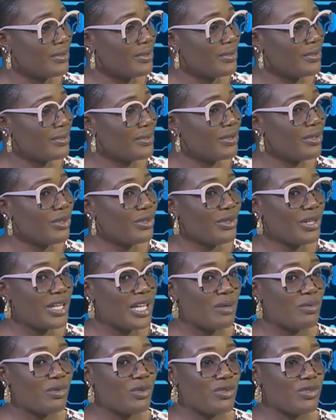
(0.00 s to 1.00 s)
So you're not
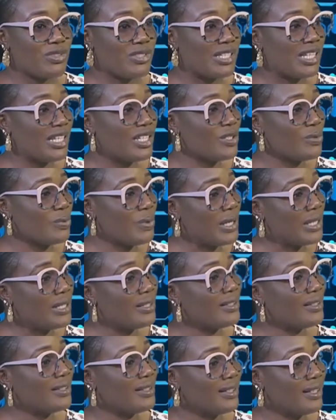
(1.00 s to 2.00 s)
able to see as well
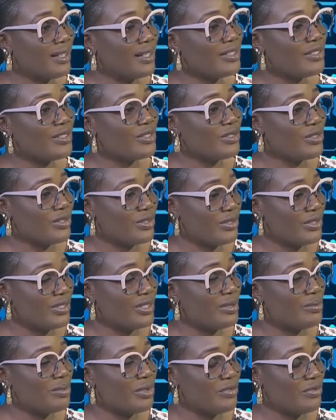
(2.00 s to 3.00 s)
as you used to
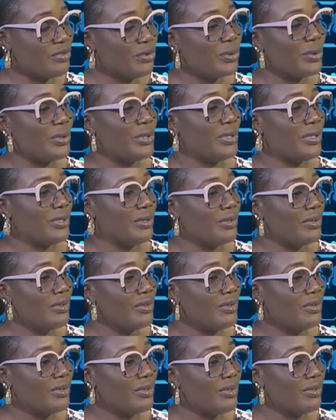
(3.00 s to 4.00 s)
see before.
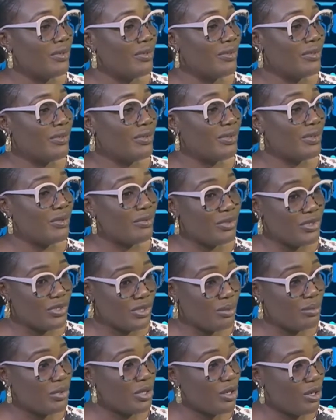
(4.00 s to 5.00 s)
The
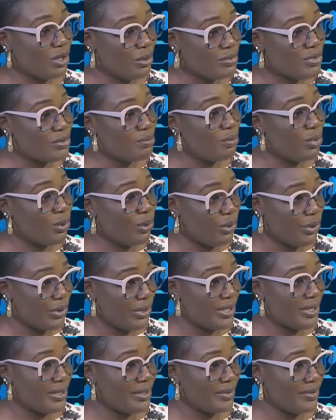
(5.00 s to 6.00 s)
vision becomes
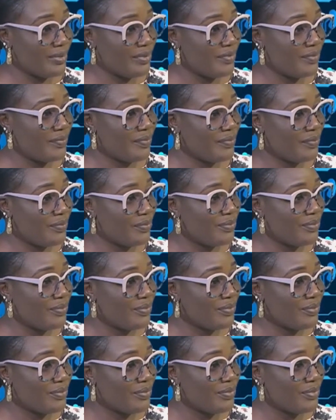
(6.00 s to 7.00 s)
blurred.
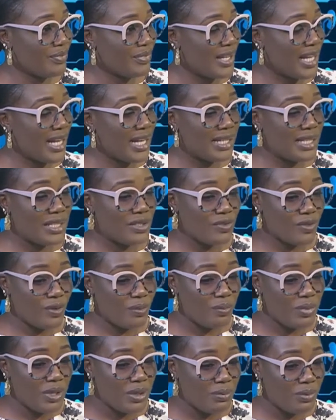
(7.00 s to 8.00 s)
And in some
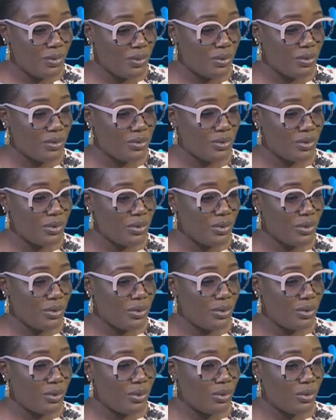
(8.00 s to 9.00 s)
people,
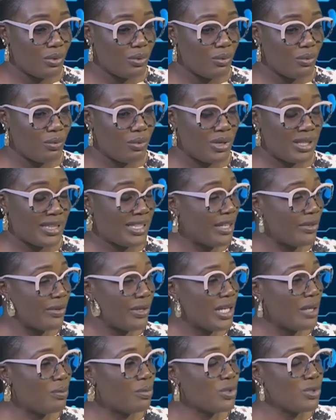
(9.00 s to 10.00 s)
they're
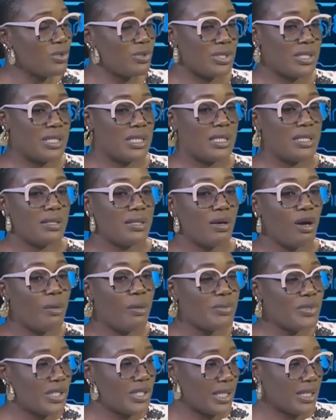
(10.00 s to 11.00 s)
not able to see
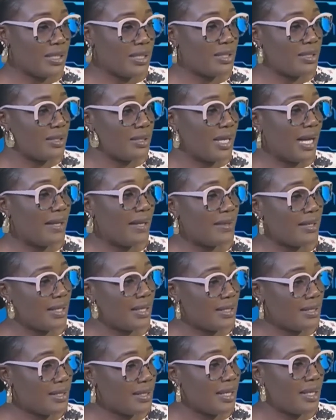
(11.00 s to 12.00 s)
objects at their
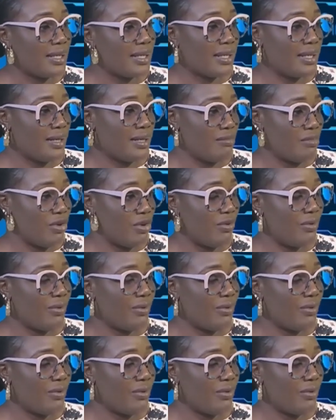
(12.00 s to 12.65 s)
side anymore.